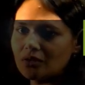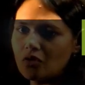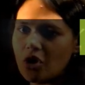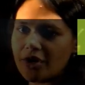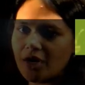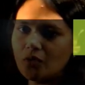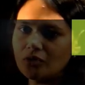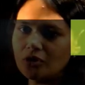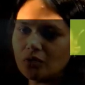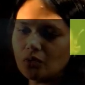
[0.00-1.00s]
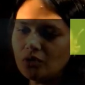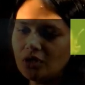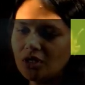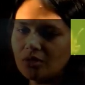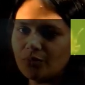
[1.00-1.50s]
go around the tooth,
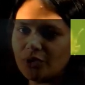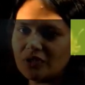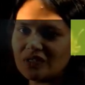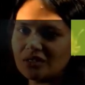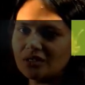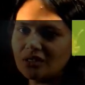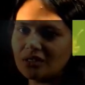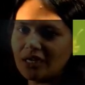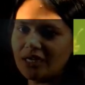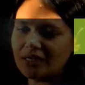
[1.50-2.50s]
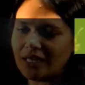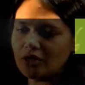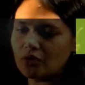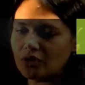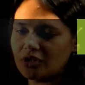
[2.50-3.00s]
pierce here and tie
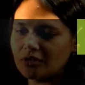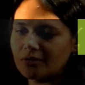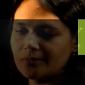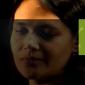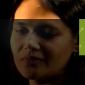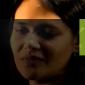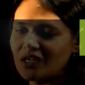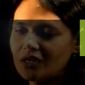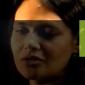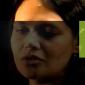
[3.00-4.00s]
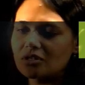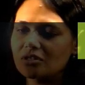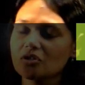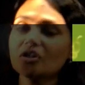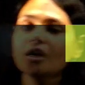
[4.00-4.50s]
the knot here. So this
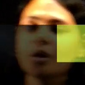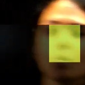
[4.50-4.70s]
is your